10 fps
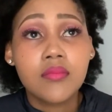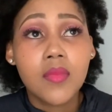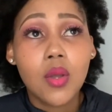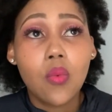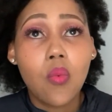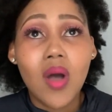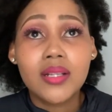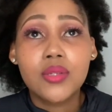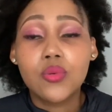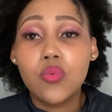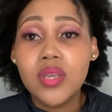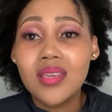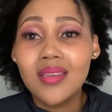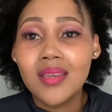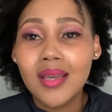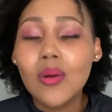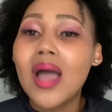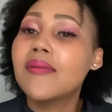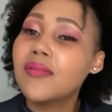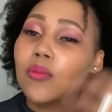what we
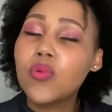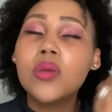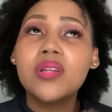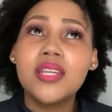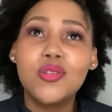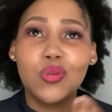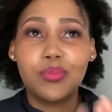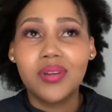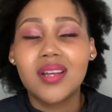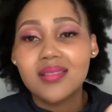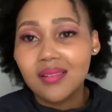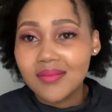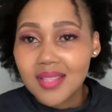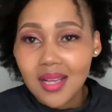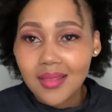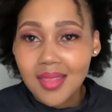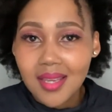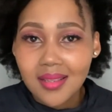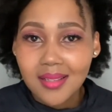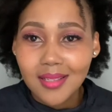need to put ourselves out there,
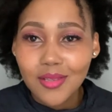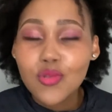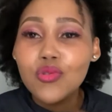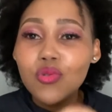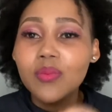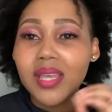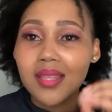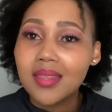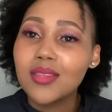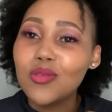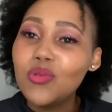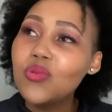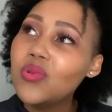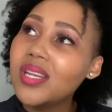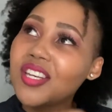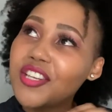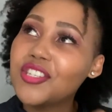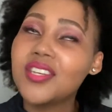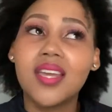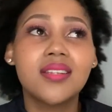you
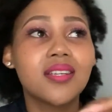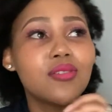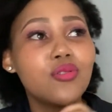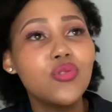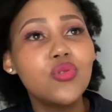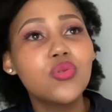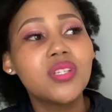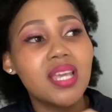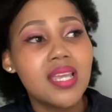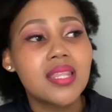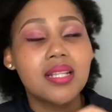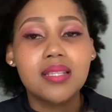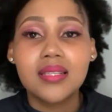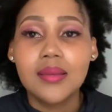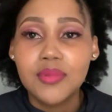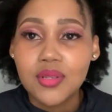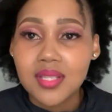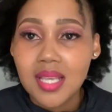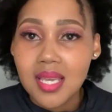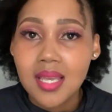initiate and you take that step to
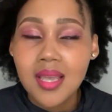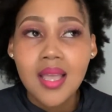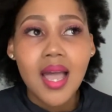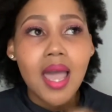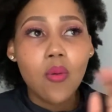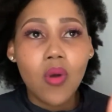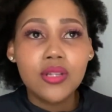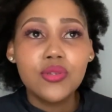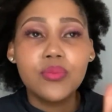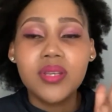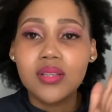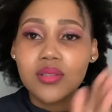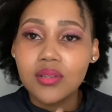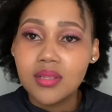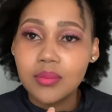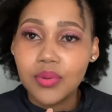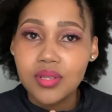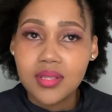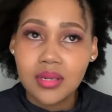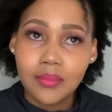say, I want to be a certain
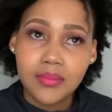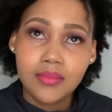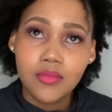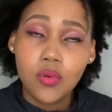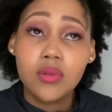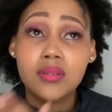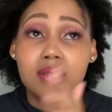person, or